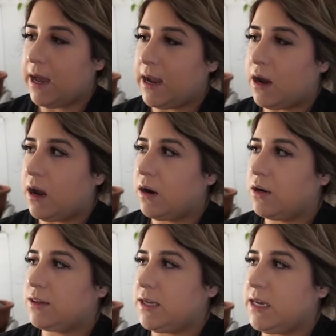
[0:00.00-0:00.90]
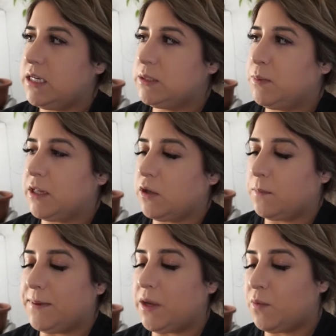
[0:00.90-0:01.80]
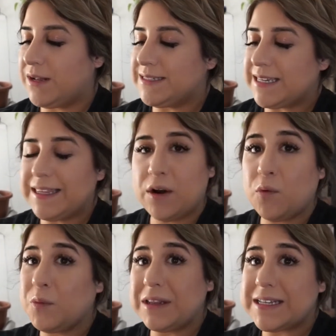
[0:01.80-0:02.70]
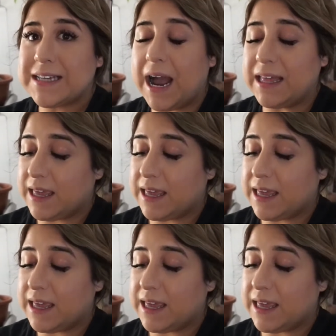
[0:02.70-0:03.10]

I got her these, but the little pink ones, and they don't really die.